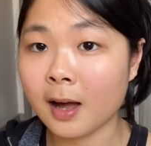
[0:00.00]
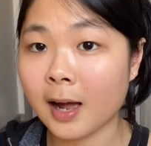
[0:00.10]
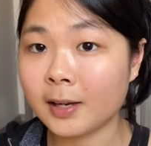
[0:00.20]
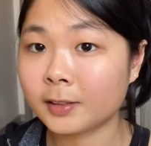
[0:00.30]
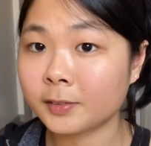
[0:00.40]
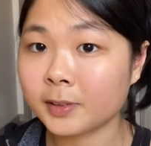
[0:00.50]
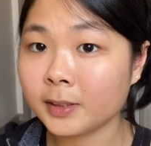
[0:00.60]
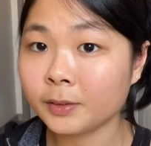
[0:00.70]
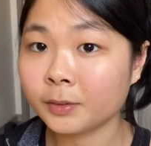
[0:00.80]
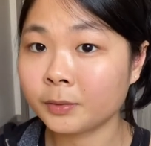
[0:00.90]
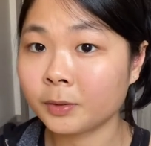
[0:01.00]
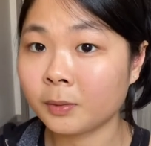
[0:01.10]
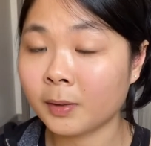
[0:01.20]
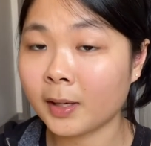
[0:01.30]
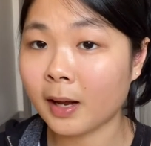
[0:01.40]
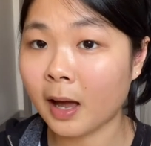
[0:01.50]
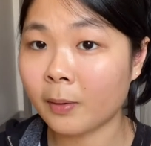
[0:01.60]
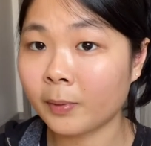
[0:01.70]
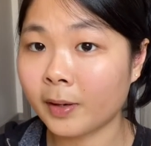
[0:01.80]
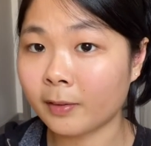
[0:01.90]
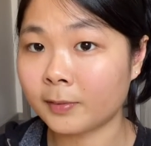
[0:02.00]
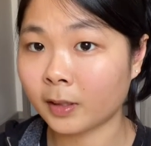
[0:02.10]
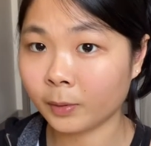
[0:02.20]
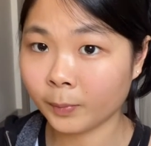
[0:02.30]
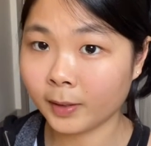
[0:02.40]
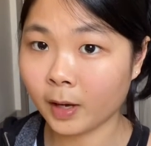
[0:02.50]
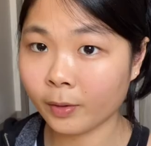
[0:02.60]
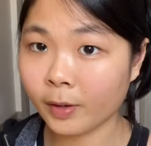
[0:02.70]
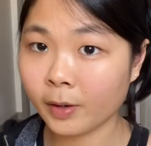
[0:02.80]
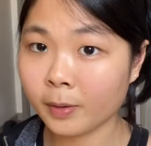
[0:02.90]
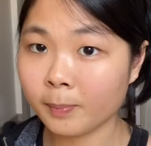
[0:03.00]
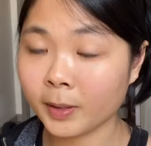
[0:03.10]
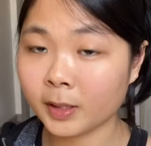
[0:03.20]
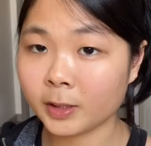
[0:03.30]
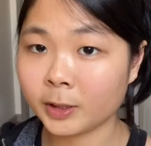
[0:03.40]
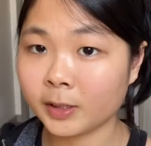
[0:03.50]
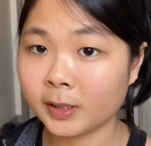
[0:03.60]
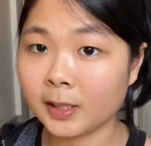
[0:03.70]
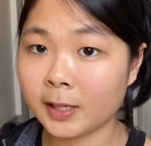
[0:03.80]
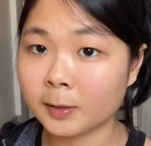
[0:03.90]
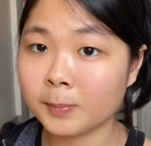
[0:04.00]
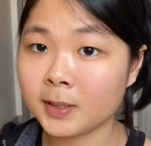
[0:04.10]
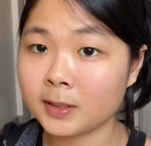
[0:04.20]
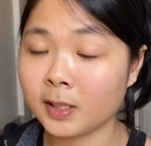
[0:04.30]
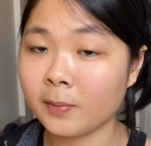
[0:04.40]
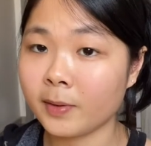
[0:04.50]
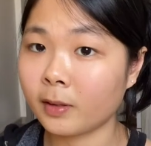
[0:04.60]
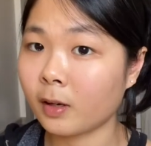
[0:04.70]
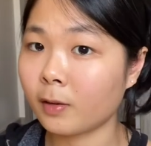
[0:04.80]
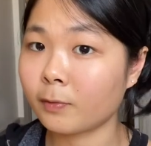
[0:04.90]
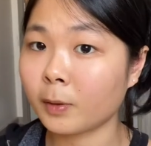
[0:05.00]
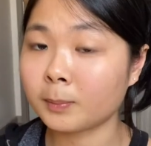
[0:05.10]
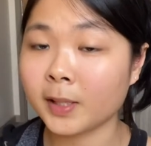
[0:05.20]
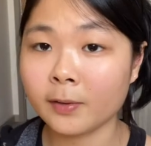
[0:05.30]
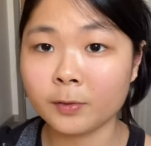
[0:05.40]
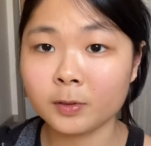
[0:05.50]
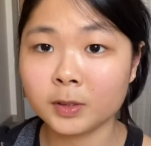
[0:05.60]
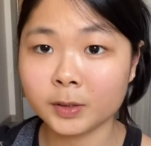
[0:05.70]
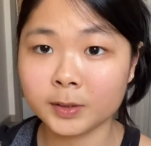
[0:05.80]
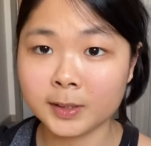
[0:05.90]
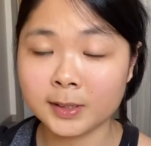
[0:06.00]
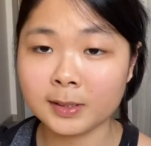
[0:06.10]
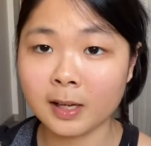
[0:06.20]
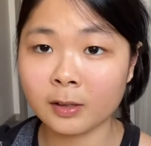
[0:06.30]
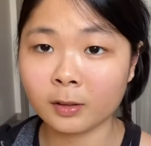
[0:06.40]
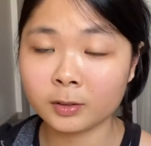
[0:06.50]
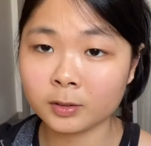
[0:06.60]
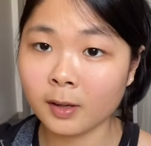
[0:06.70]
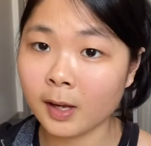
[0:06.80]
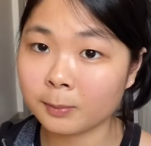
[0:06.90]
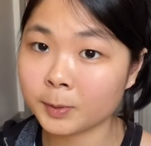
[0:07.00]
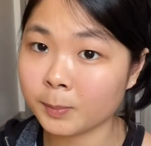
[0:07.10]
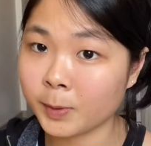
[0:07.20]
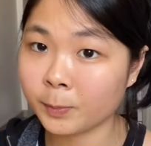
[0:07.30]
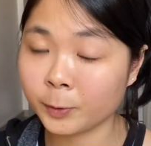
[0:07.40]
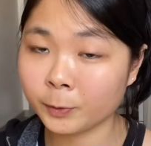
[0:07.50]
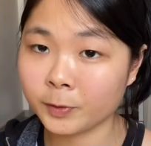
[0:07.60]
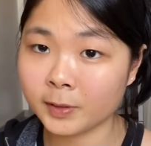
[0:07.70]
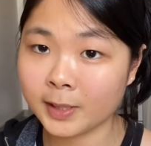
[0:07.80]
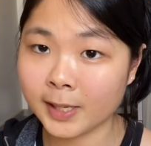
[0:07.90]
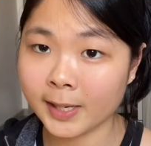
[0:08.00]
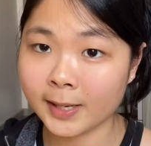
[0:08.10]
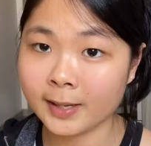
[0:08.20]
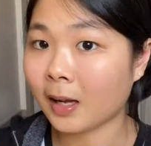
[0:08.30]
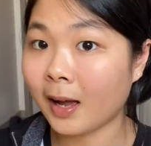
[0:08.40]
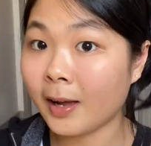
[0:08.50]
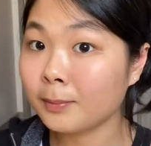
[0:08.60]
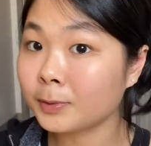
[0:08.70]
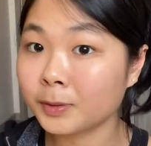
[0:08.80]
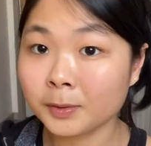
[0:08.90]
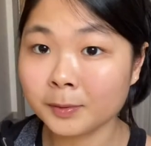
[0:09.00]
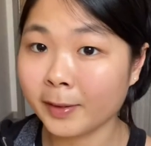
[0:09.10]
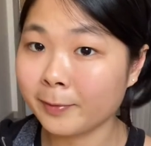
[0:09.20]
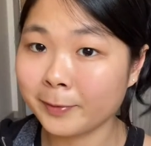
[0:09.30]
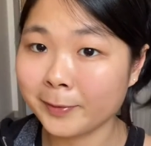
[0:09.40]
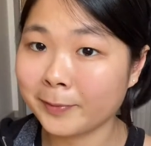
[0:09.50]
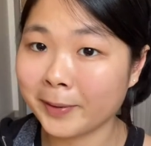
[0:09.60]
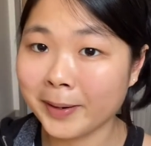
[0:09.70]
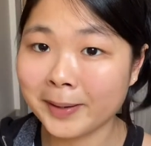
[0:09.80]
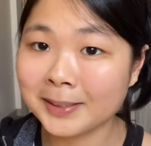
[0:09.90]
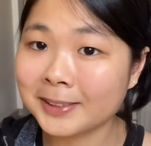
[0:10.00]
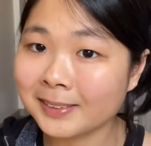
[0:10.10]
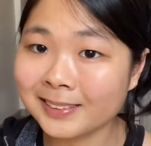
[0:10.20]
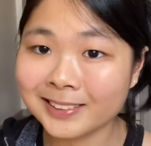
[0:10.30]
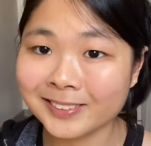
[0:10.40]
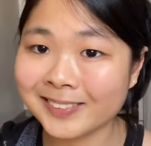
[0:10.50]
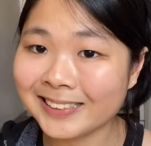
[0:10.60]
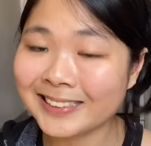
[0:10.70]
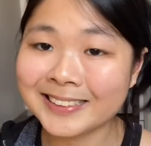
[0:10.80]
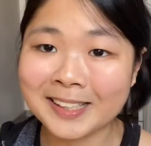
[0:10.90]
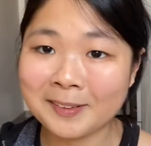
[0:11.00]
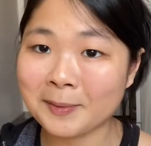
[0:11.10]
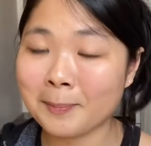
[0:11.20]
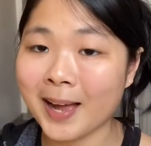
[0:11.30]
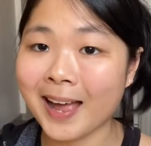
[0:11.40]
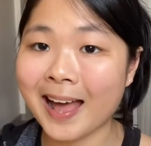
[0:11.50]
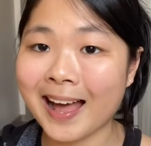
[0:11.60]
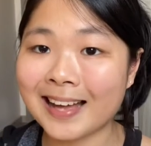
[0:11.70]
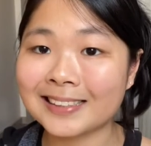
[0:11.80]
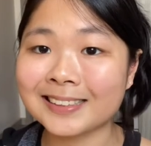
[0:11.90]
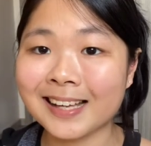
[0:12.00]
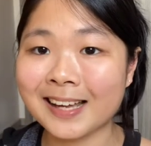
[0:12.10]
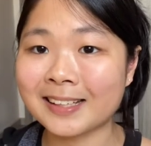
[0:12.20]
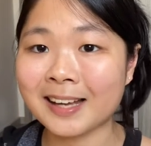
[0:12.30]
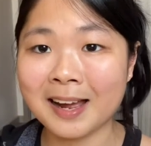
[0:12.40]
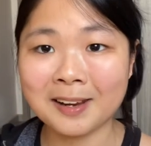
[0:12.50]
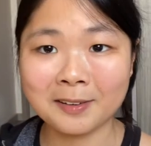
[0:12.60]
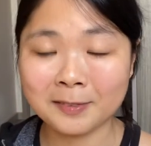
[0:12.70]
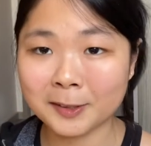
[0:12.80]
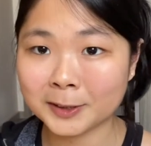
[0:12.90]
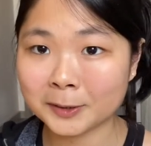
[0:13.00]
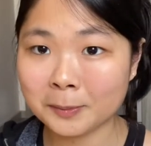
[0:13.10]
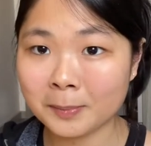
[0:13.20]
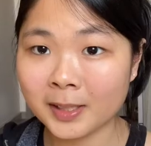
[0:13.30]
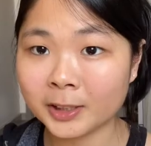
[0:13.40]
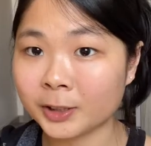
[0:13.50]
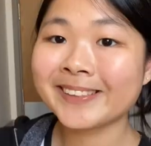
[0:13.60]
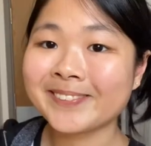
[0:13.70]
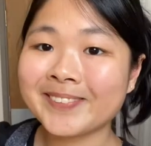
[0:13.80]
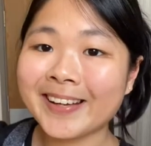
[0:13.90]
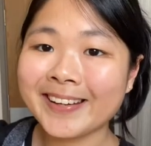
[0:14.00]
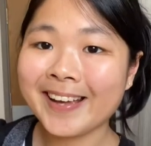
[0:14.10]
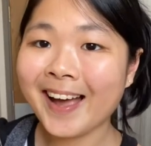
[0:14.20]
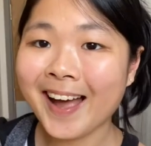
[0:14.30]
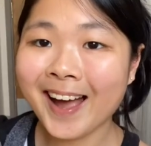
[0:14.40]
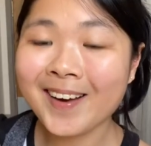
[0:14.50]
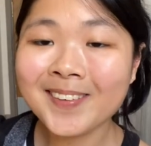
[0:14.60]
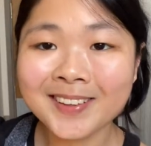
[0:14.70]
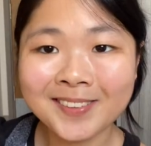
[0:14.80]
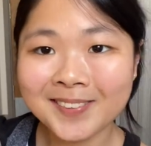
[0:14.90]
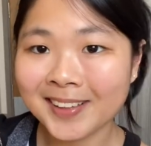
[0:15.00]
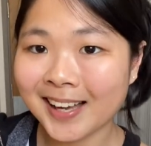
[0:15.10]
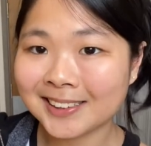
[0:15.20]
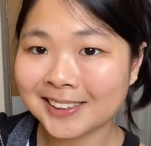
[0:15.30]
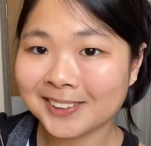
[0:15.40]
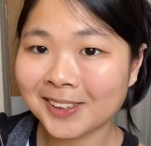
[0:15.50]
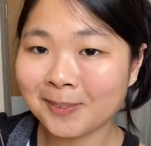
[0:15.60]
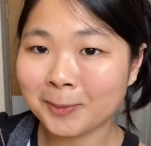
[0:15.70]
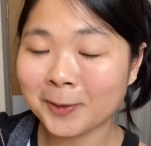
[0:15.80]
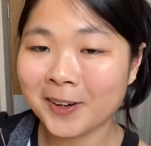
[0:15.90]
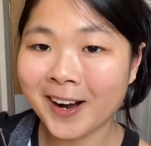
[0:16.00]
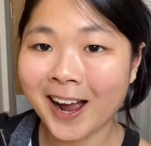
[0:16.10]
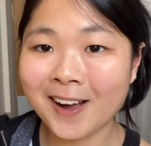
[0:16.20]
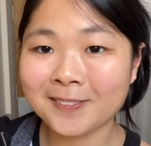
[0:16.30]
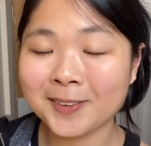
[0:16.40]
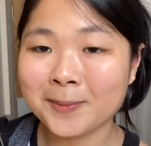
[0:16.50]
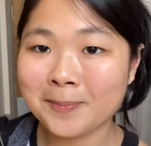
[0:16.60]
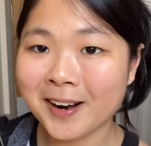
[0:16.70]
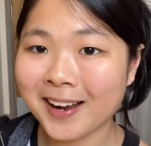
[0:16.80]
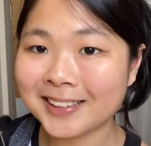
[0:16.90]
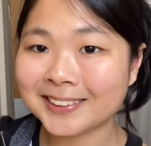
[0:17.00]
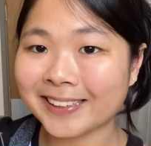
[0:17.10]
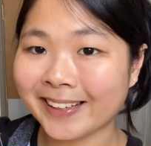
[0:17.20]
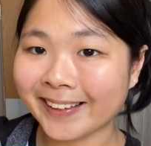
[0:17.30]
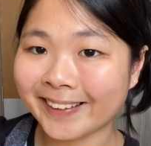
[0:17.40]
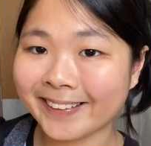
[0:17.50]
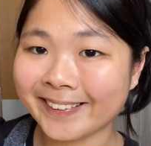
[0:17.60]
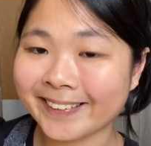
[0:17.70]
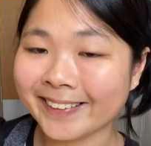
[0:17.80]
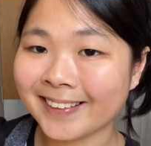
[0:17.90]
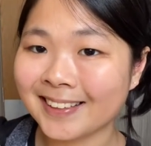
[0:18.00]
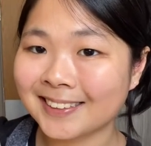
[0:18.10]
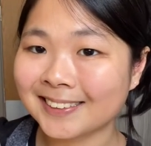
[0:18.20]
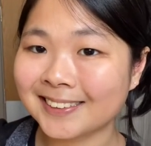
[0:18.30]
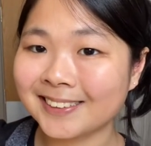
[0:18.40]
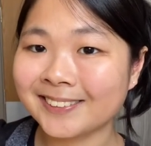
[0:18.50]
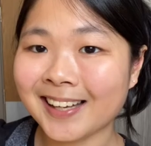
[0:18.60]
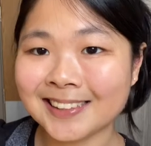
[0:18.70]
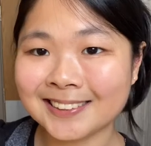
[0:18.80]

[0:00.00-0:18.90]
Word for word: I literally don't know what I would have done without her because she let me stay with her from 10 to 13 and also helped me move today. I am so grateful for her. She literally saved my ass and I love her so much. But yeah, I will give you guys a dorm tour after brunch and see you guys